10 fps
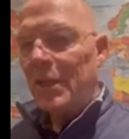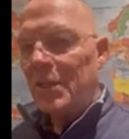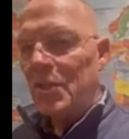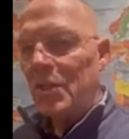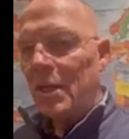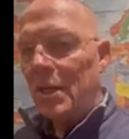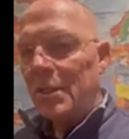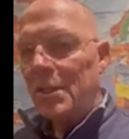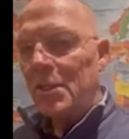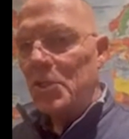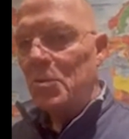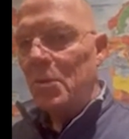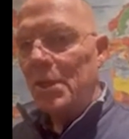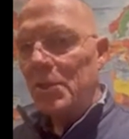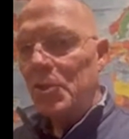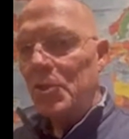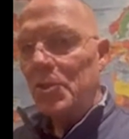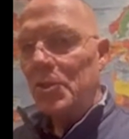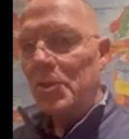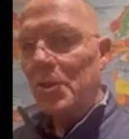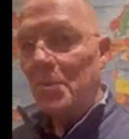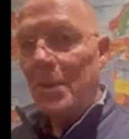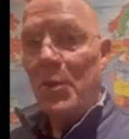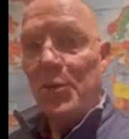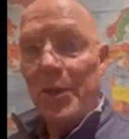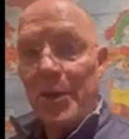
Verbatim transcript: is not as much about the